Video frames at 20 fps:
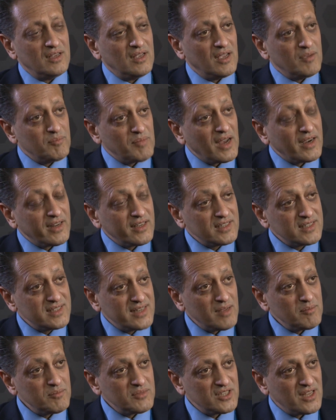hepatic
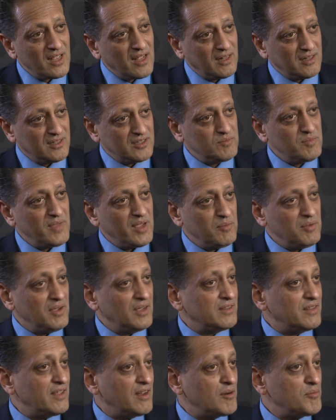stem cells may be
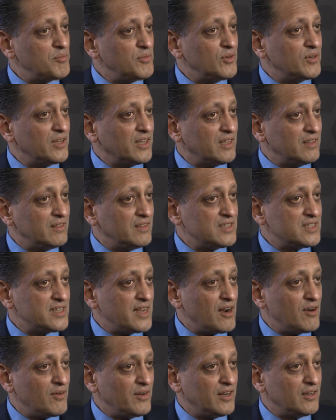a therapeutic in this
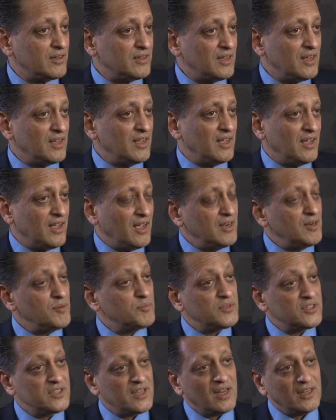area, and
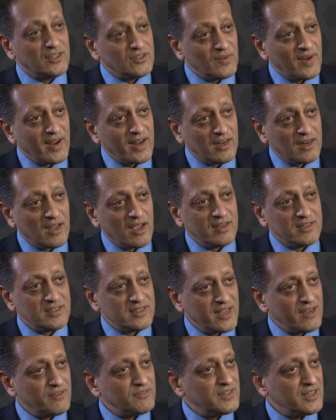it presents very nice
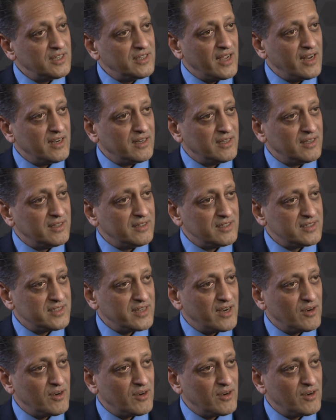safety data in this